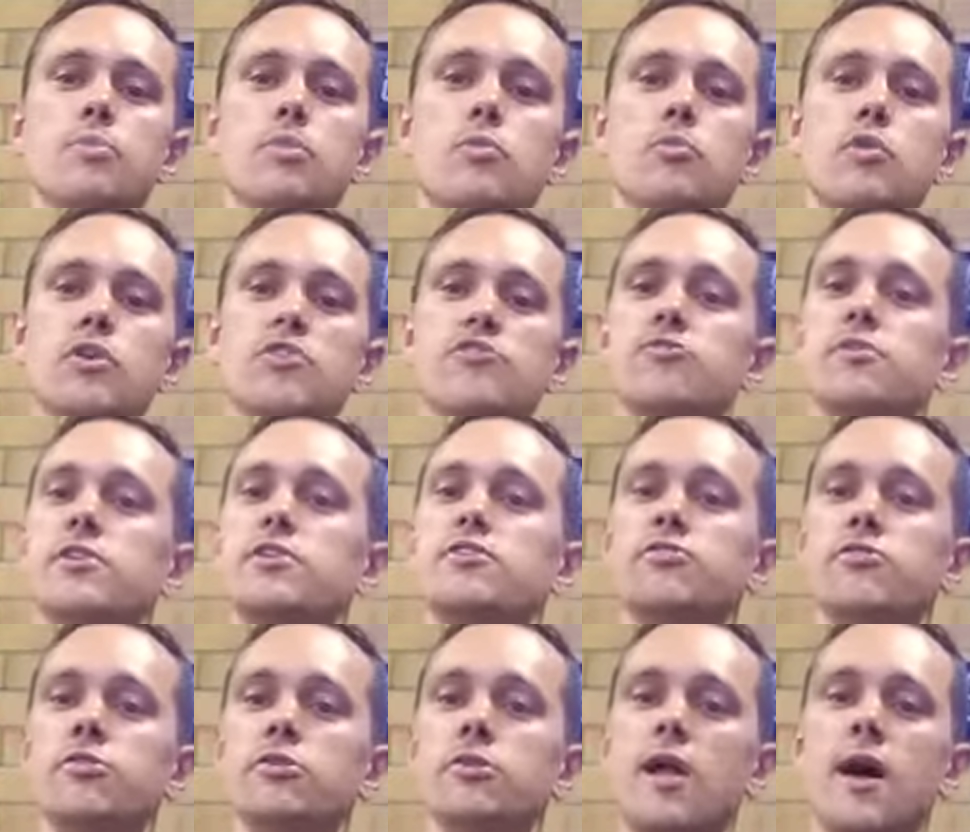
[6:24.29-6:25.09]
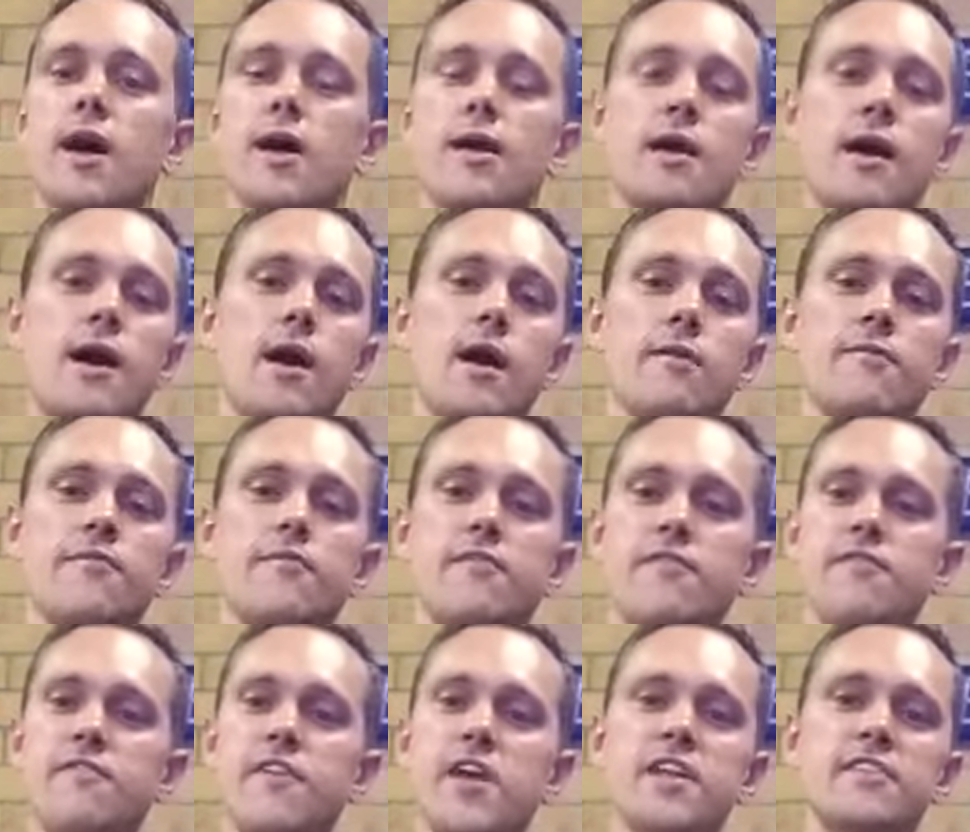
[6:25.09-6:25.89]
which we do like
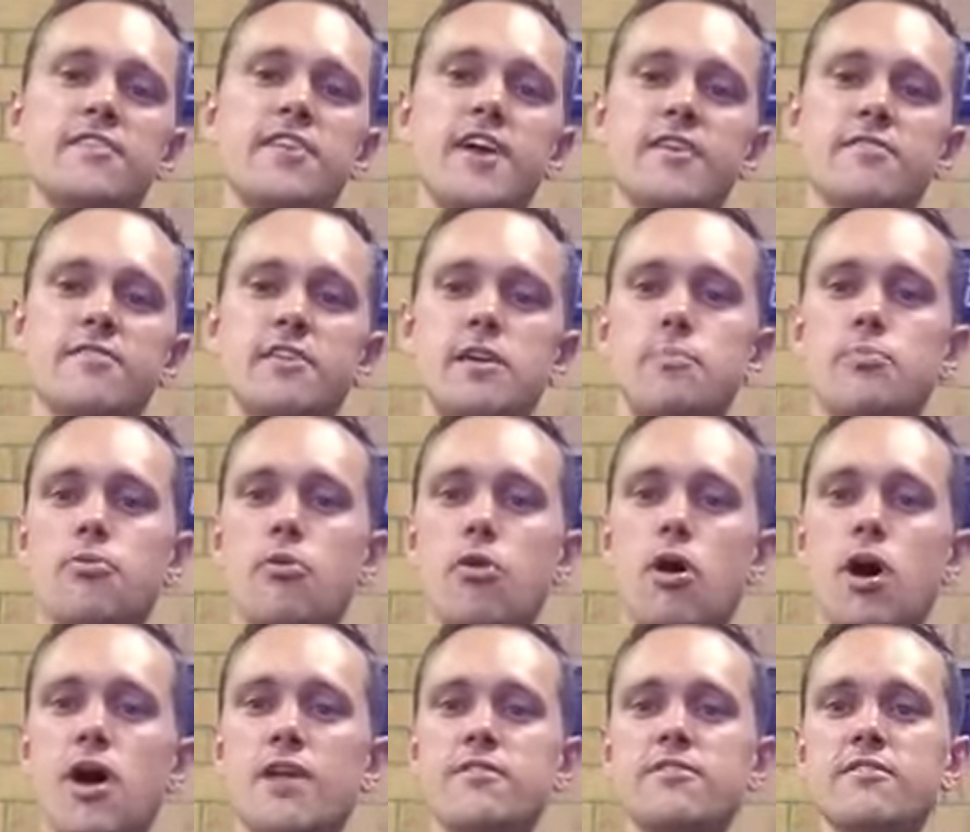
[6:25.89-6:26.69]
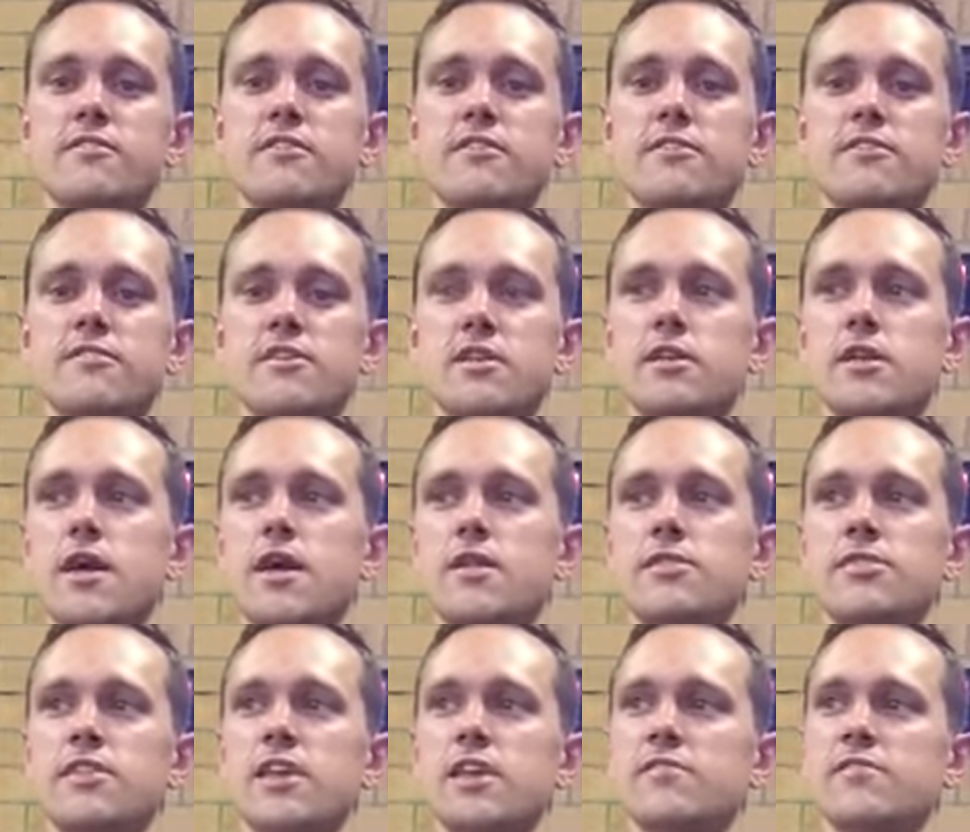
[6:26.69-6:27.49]
for fantastic prizes
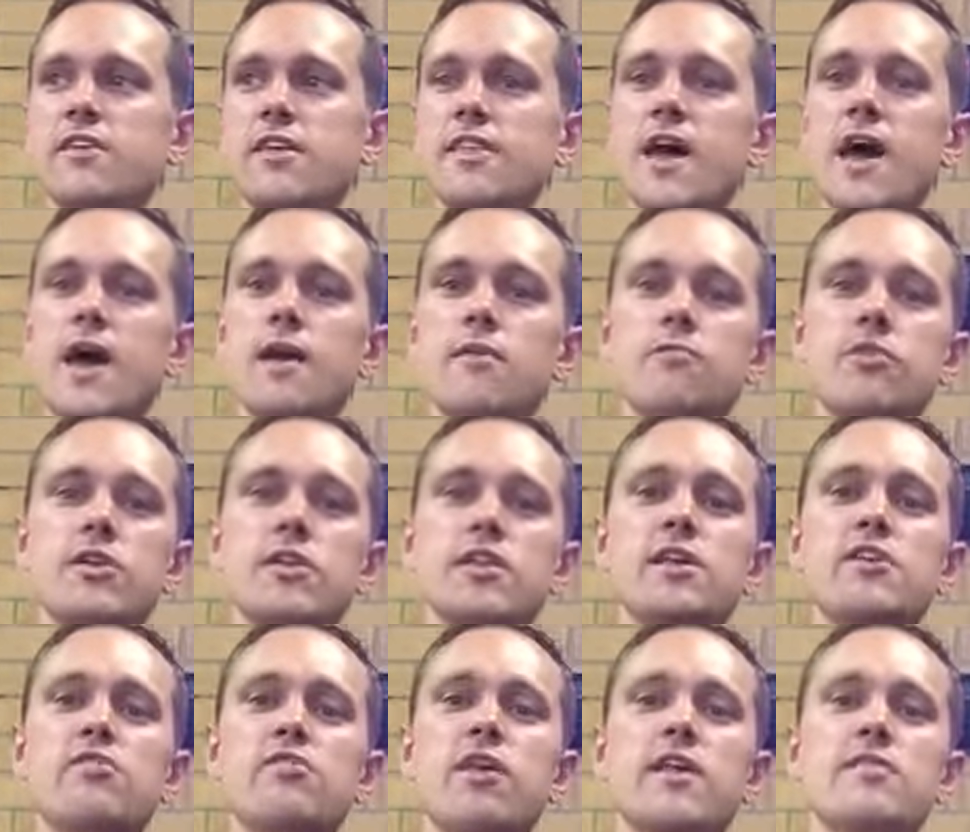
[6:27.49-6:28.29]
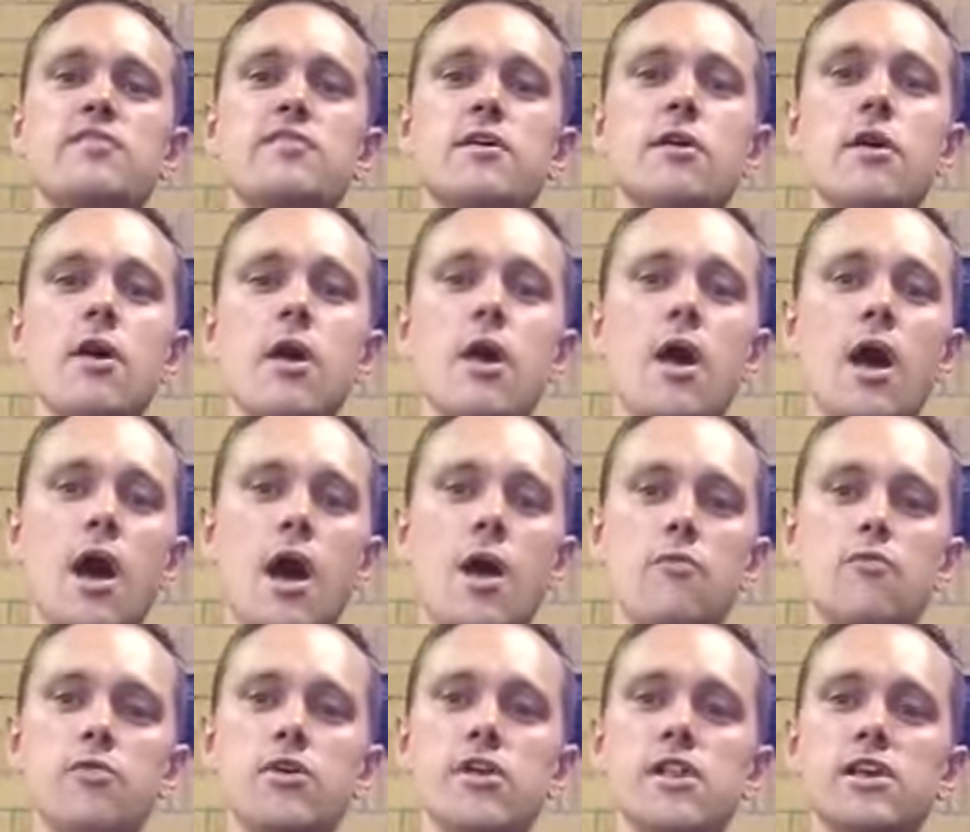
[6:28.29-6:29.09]
and things like that. Really creates
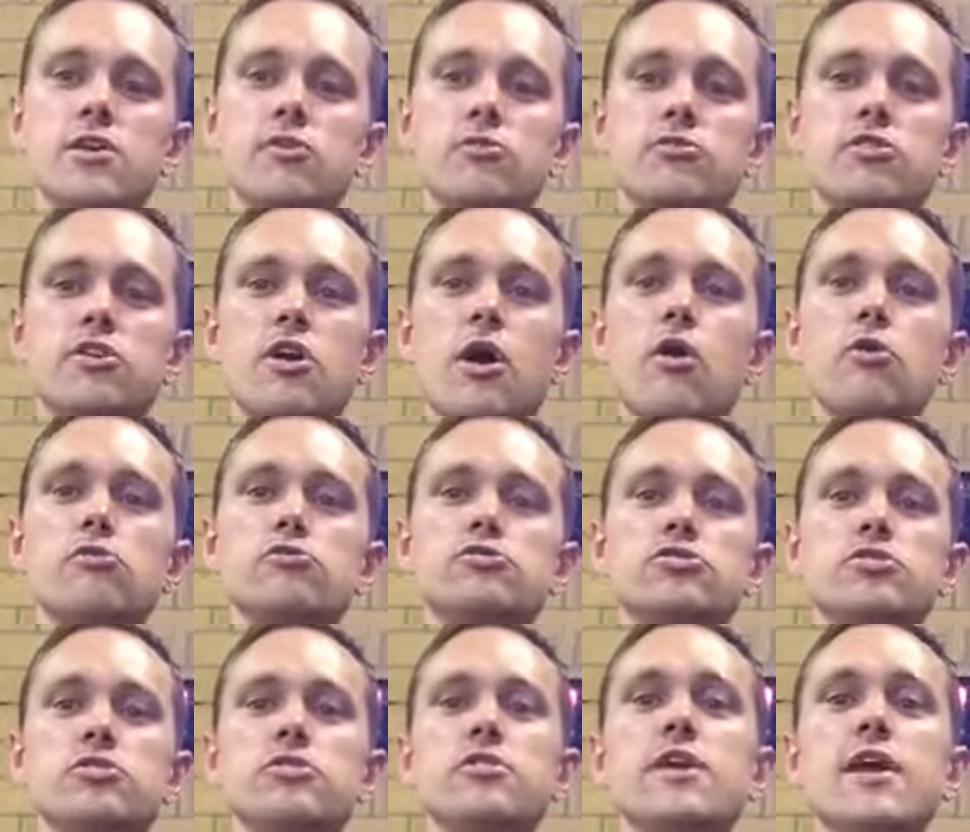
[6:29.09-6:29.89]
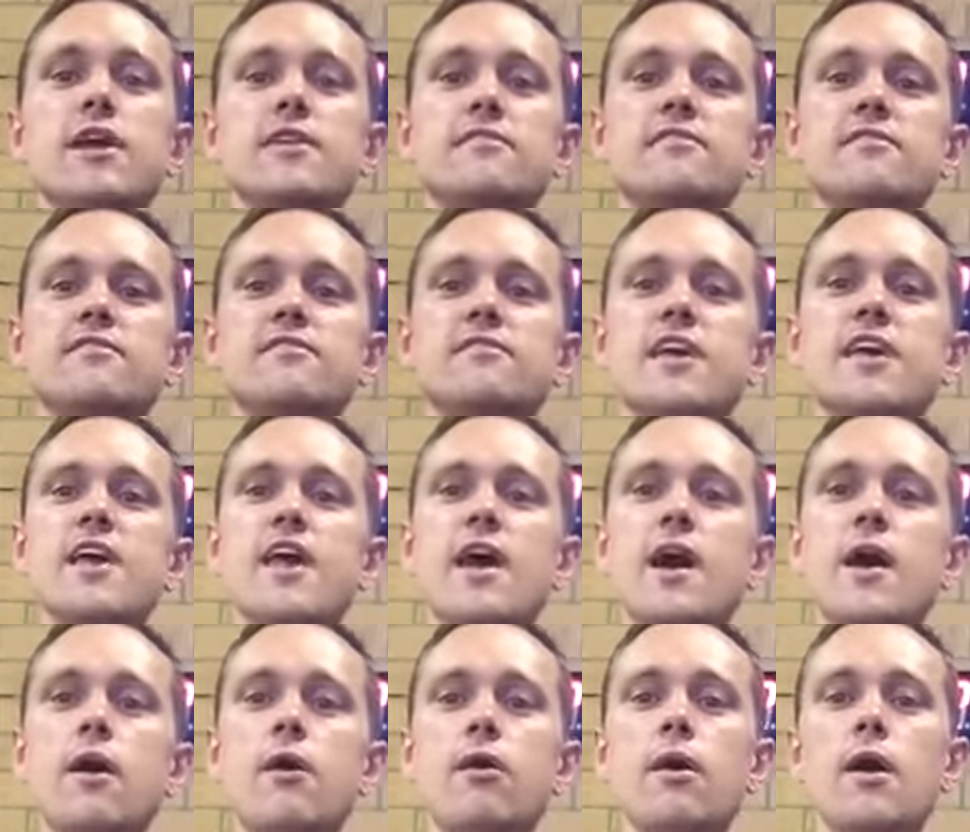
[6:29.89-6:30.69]
a really good culture, and you get to see
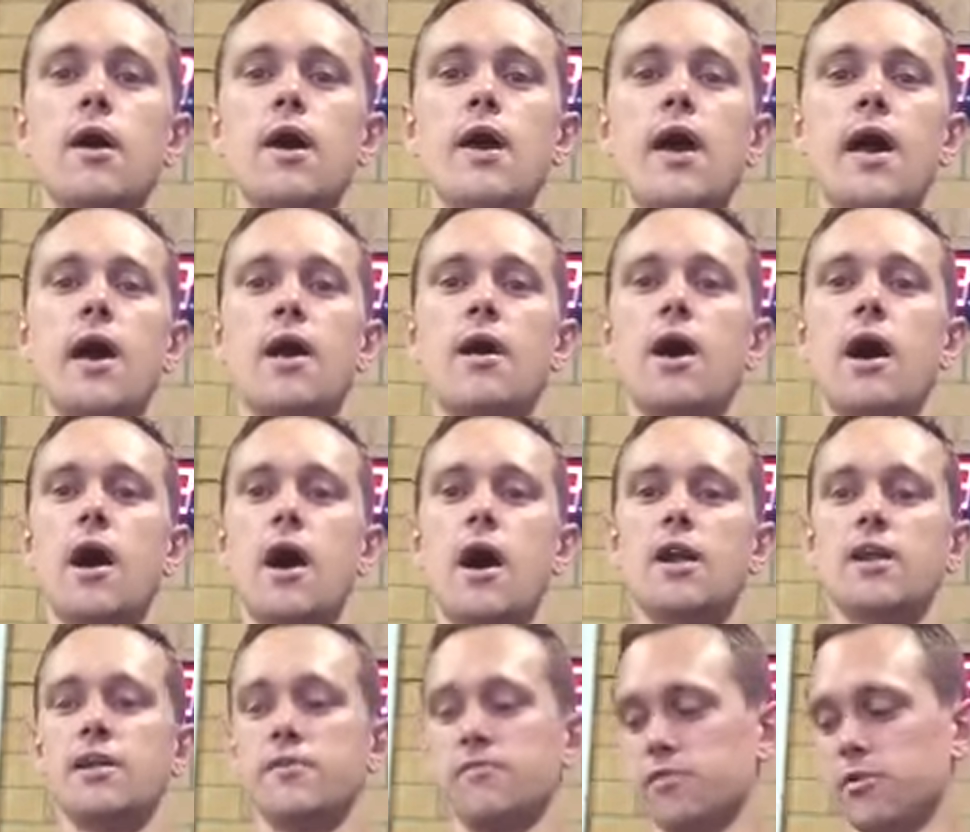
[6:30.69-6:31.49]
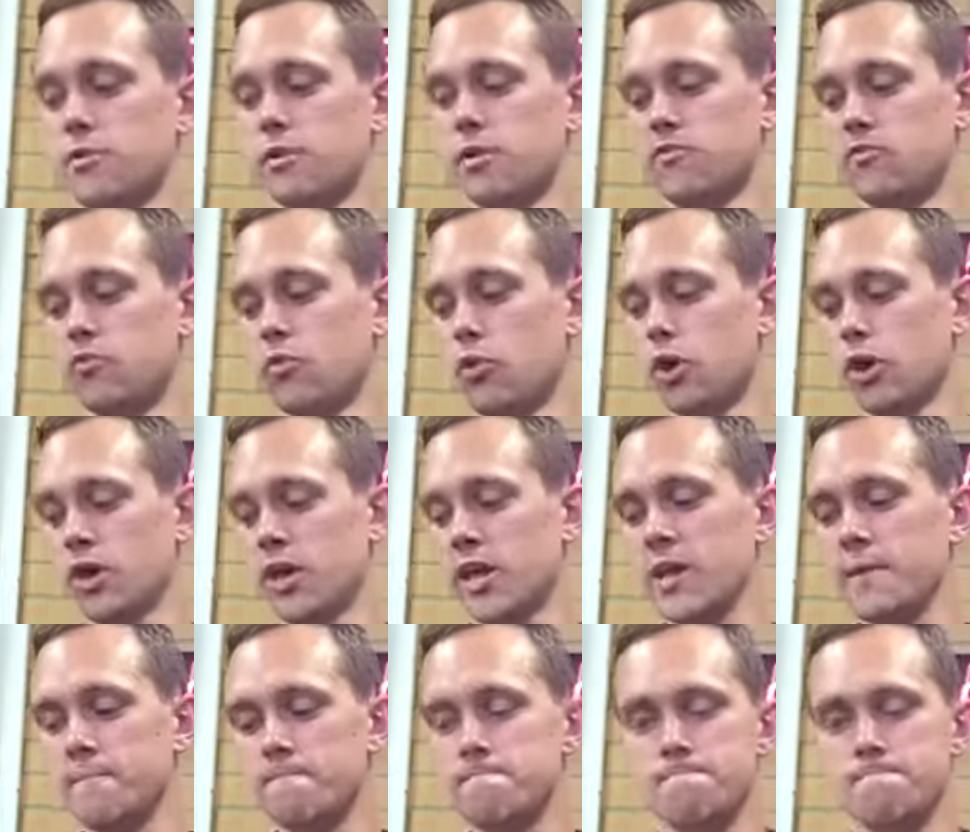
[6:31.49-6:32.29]
how hard everyone's working.